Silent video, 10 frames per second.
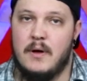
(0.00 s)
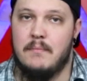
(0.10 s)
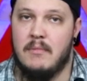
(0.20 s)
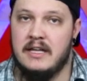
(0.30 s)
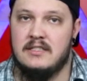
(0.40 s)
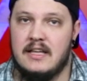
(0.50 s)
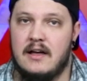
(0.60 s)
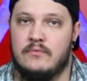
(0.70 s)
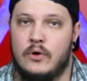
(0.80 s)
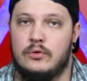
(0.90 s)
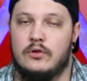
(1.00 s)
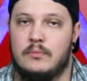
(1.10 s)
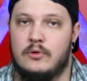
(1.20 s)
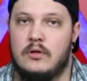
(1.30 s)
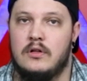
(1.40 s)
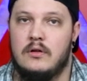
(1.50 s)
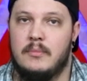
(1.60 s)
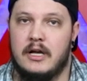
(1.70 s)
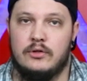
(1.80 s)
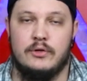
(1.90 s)
my mind stat vulnerable
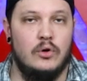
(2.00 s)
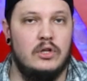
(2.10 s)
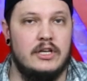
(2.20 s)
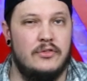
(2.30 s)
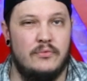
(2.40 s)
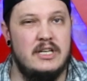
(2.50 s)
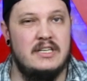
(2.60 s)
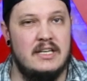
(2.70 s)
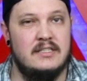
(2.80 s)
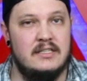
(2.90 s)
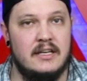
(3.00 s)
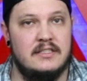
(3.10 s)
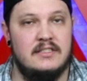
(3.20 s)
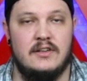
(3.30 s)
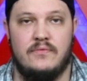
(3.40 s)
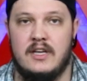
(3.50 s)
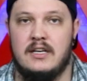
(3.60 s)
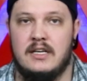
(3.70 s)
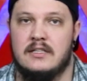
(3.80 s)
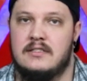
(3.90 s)
by only rolling 3d6 to
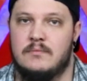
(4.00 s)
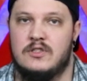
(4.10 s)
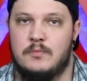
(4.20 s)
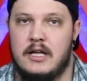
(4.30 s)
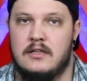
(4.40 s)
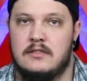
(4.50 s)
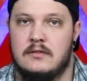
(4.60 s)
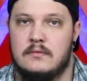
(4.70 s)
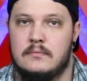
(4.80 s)
defend against some spells.